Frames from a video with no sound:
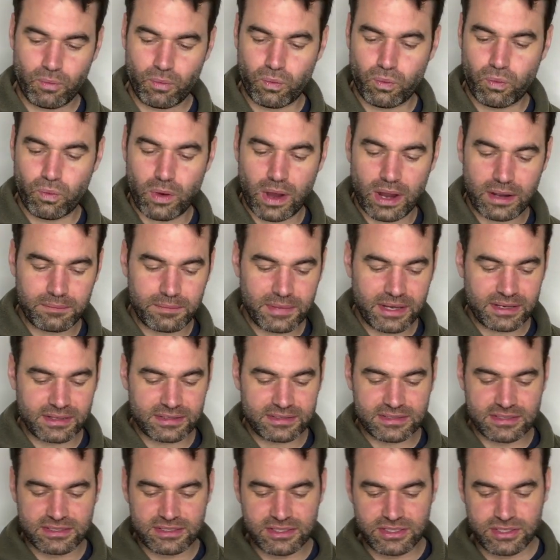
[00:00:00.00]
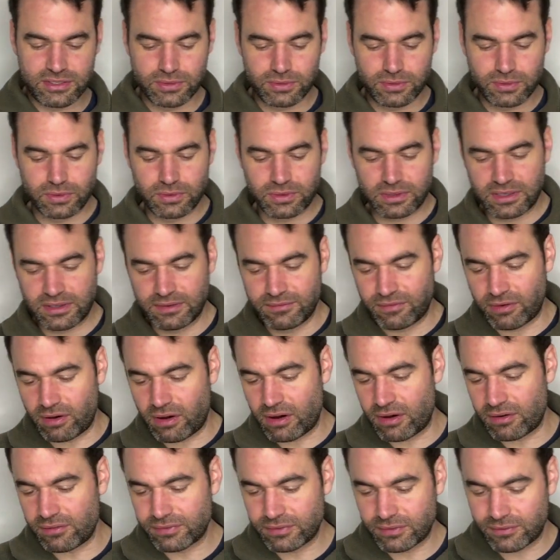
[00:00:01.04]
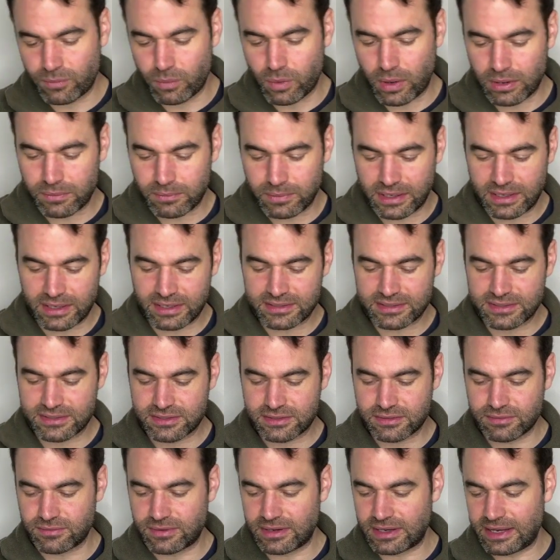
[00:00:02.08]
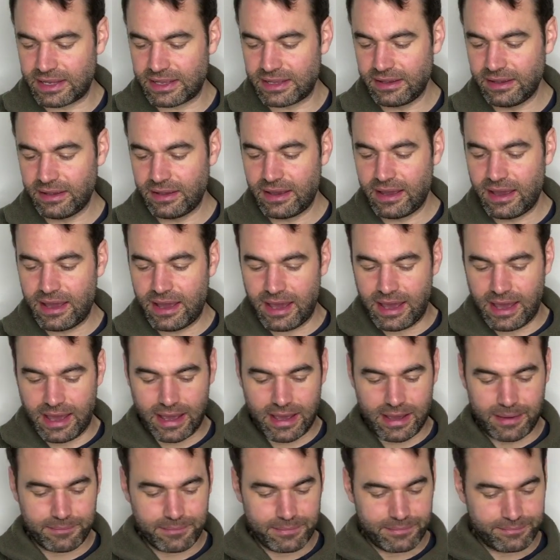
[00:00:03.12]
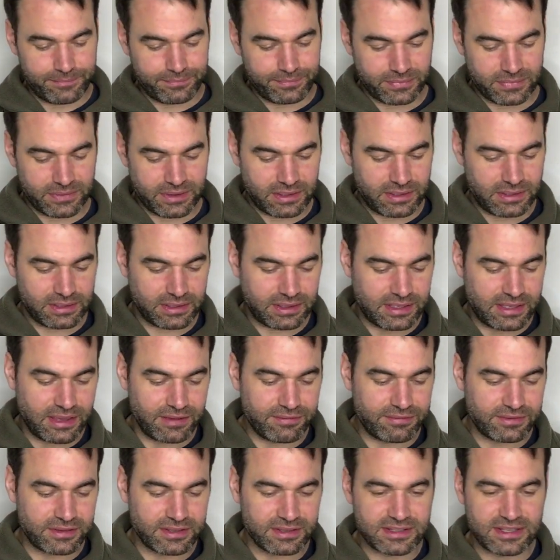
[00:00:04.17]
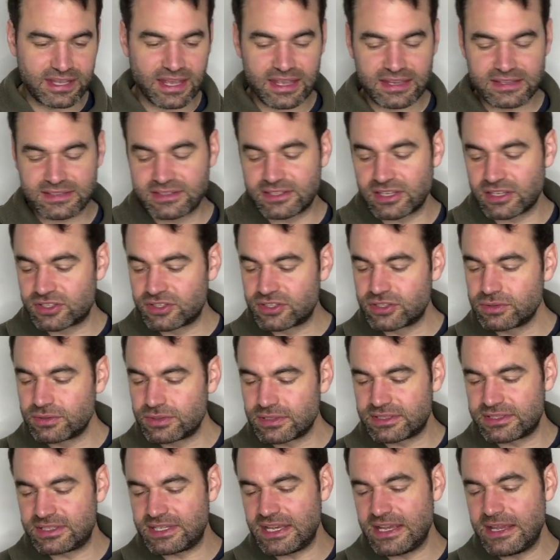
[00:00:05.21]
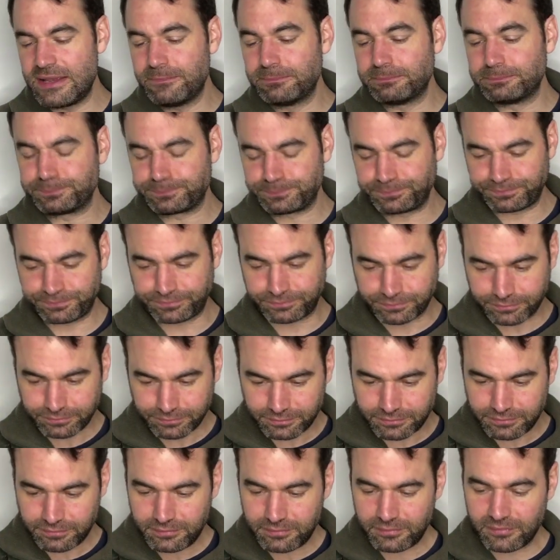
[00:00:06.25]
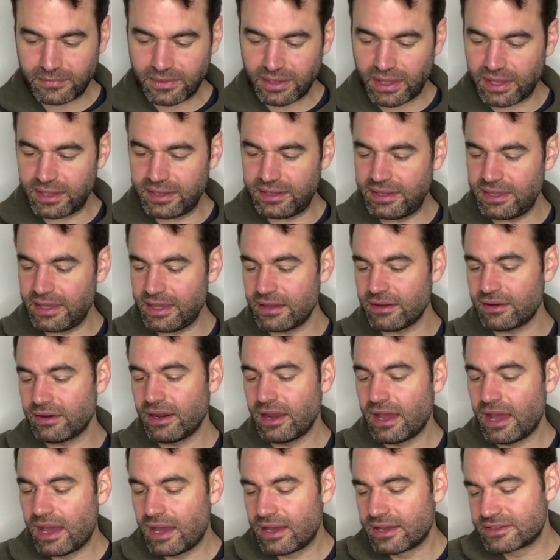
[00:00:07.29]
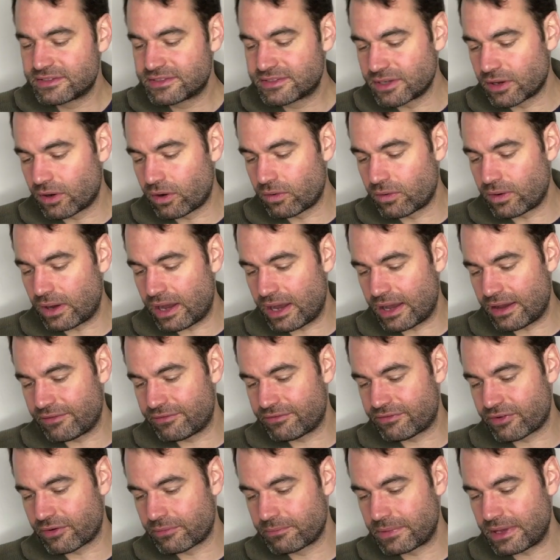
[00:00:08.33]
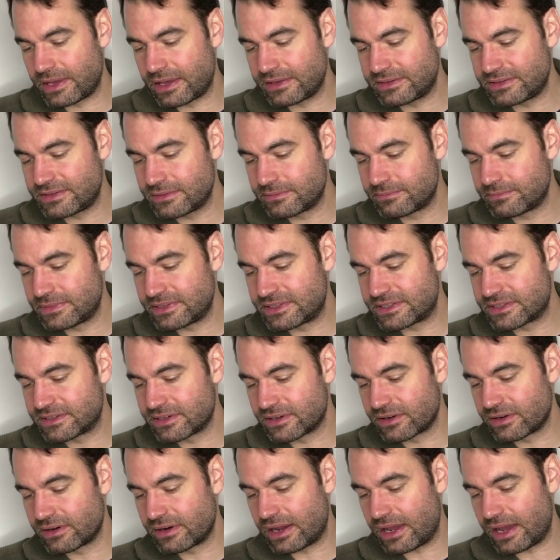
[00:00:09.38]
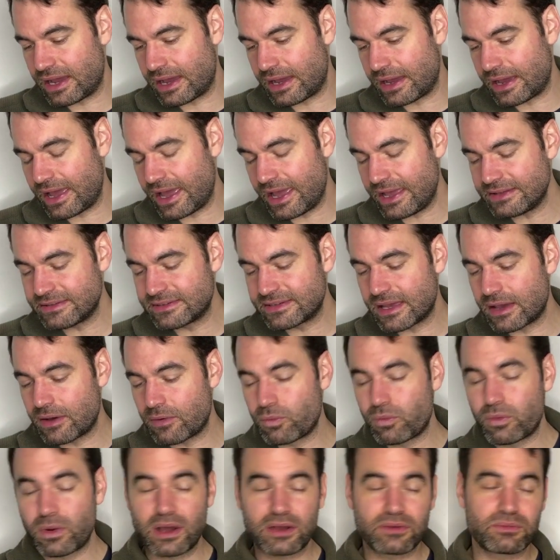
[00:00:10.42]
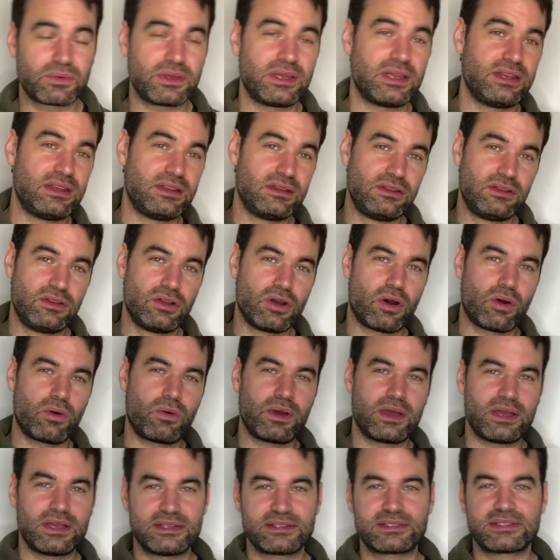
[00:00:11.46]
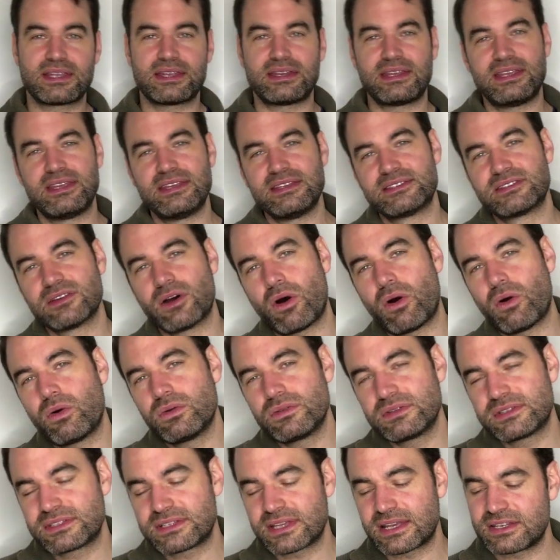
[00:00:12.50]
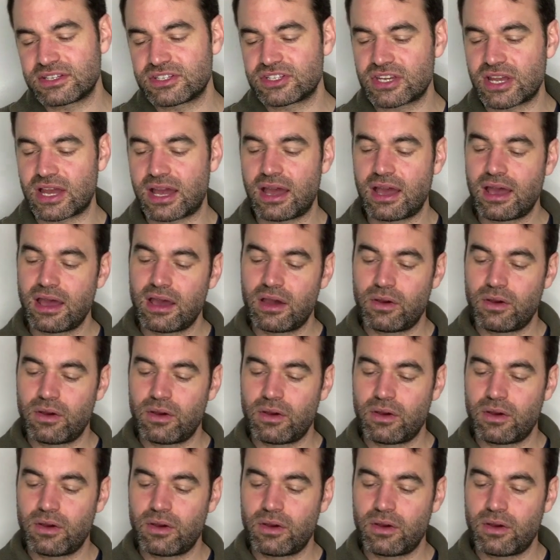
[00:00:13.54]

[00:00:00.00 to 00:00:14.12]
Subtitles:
1 minute to evolve, 1 minute to really give the taste to the tea here. So from Mr. Henta, what we know is that his own sencha,